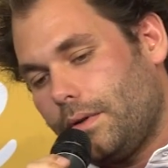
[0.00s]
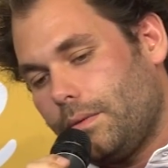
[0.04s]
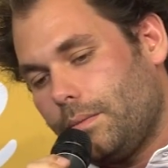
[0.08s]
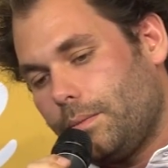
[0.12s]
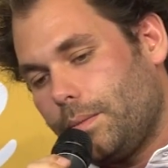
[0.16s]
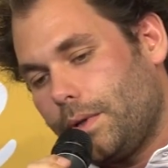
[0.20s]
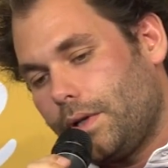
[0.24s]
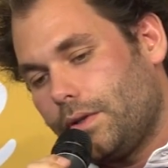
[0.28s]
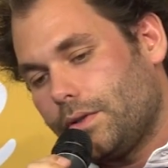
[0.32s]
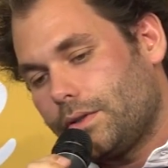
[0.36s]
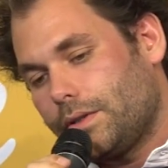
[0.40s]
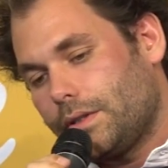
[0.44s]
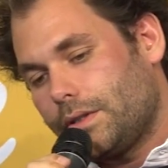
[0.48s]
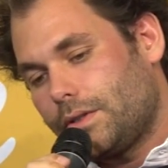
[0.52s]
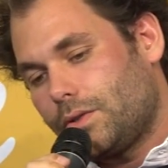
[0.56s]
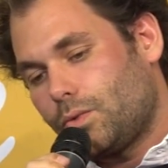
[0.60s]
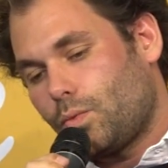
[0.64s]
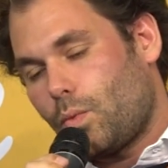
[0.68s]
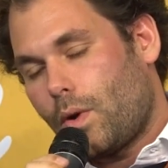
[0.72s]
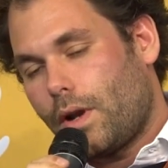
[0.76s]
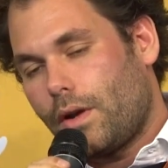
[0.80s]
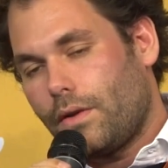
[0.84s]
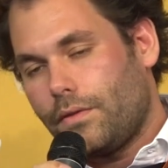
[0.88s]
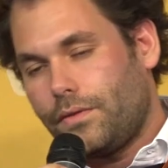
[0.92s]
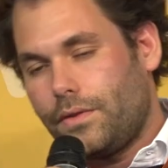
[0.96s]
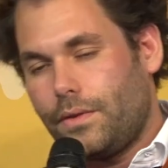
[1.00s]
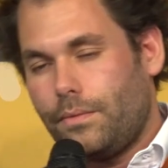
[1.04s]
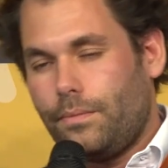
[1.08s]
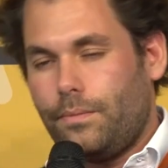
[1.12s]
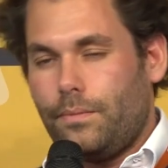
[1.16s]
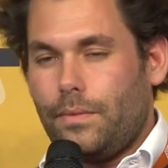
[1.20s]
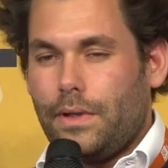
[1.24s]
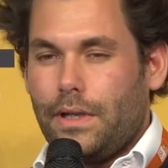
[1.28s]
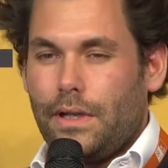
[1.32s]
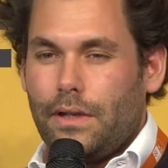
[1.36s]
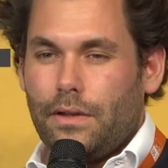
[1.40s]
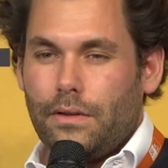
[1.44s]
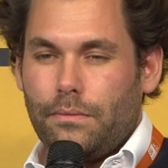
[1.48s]
because it's one of the
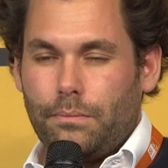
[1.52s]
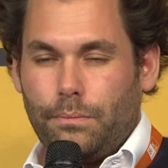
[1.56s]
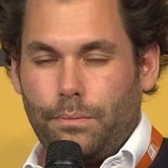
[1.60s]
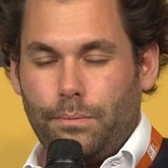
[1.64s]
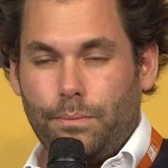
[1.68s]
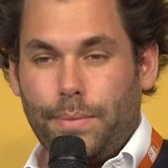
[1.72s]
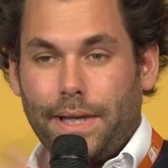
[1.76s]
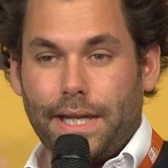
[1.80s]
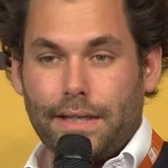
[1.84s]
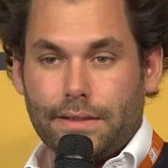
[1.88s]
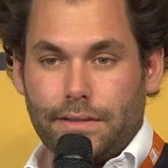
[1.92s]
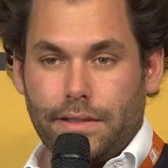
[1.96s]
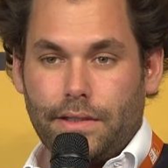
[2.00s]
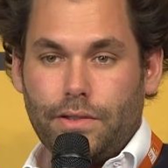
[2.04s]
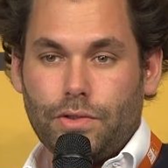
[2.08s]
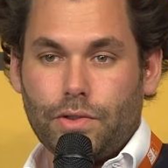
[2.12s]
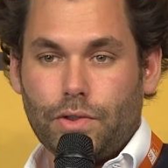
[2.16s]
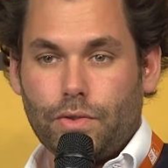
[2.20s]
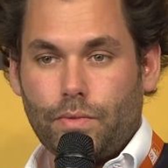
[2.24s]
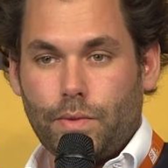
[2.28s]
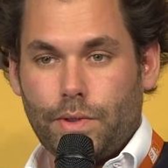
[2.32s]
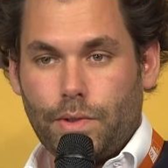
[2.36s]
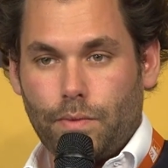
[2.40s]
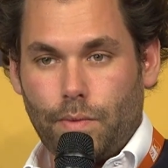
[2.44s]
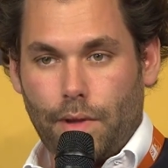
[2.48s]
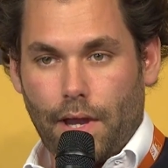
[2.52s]
biggest industries